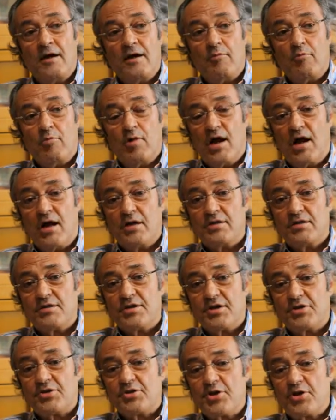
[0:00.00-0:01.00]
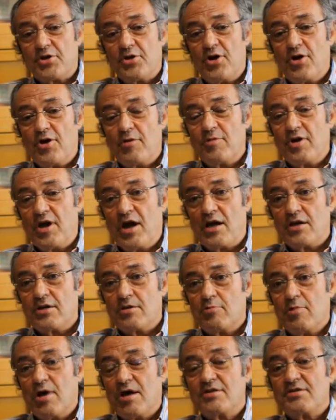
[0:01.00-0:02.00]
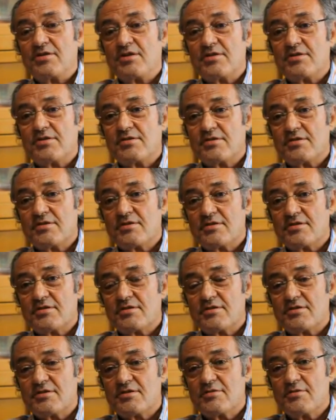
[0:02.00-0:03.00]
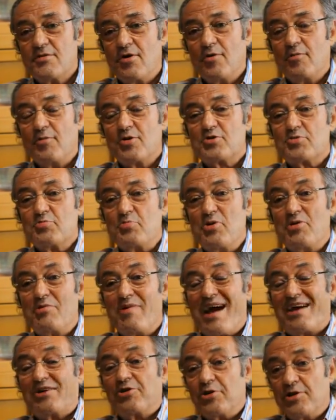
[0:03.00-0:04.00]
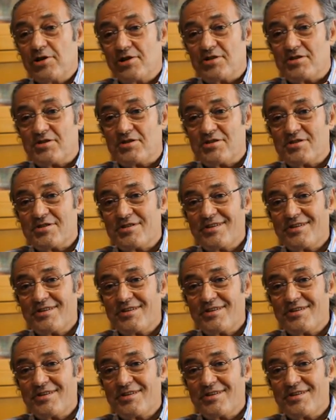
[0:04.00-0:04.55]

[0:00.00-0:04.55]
where the Turkish economy underwent this almost miraculous